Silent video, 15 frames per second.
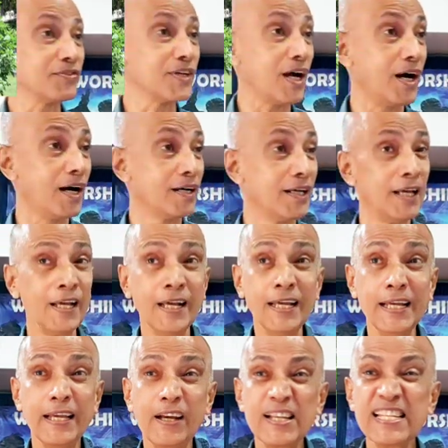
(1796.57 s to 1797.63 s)
of God.
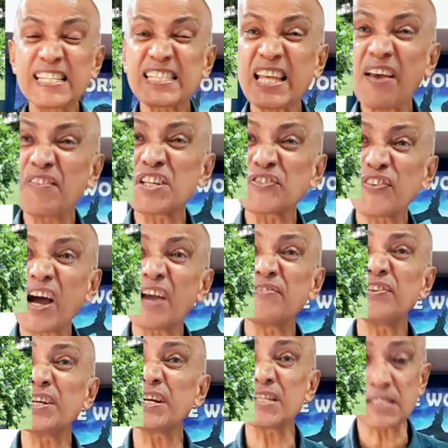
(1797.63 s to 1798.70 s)
In
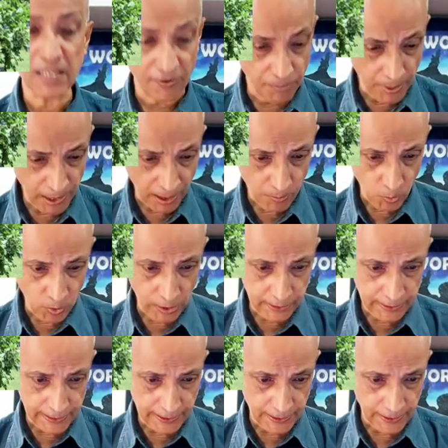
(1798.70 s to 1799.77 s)
75 years, they've become
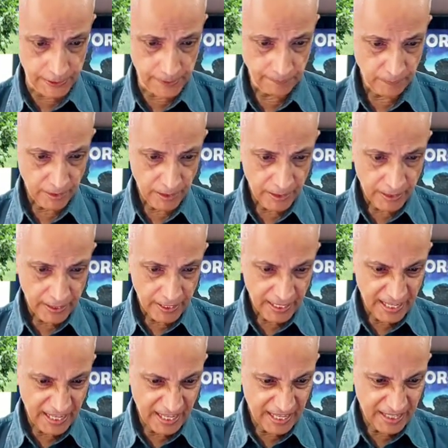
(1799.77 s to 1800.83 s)
world leaders.
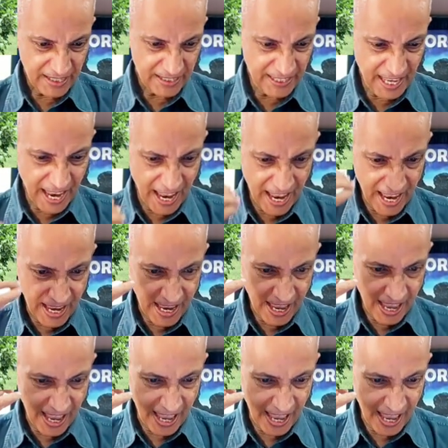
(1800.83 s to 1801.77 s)
They